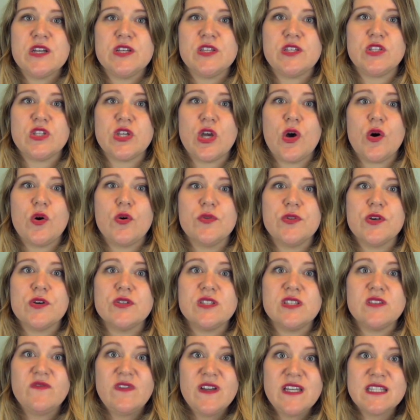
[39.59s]
So
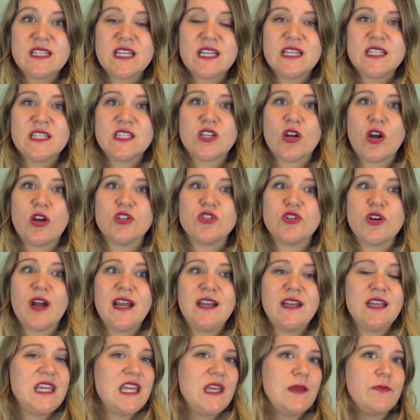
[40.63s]
those visits are
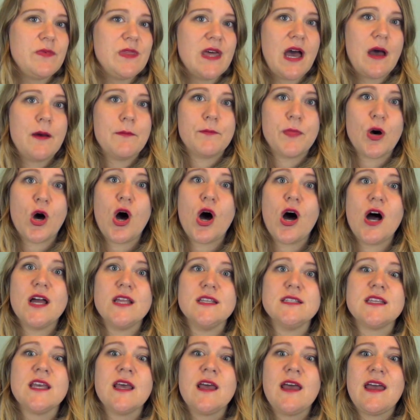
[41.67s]
trying to keep that
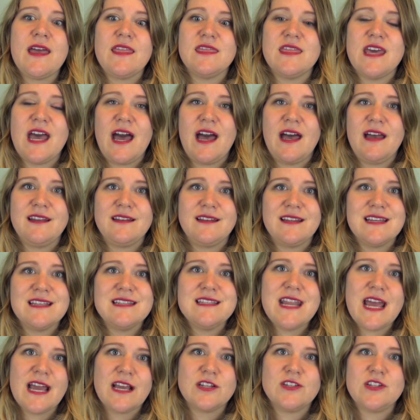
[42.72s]
bond, that
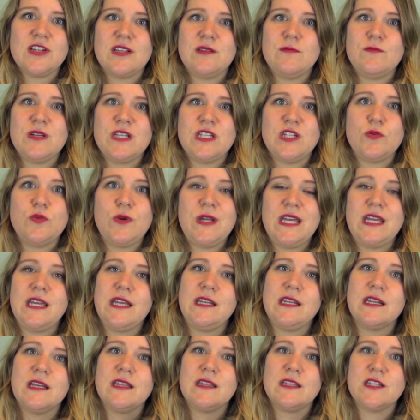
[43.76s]
connection
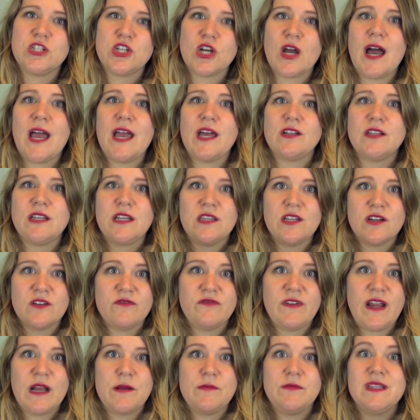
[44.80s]
between the child and their
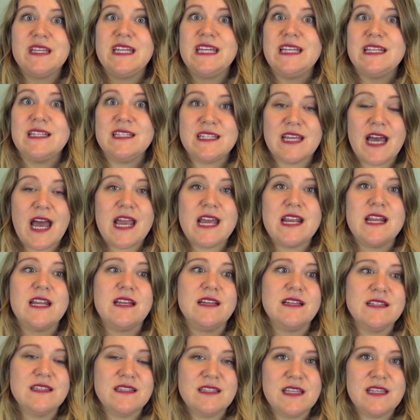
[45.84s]
family tight
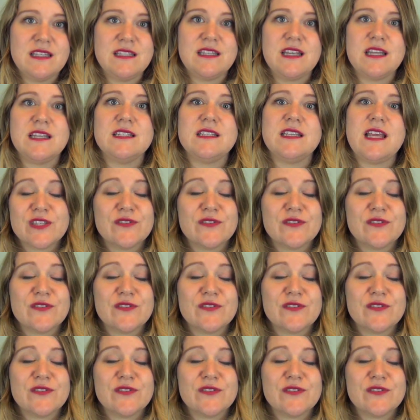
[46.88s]
and consistent.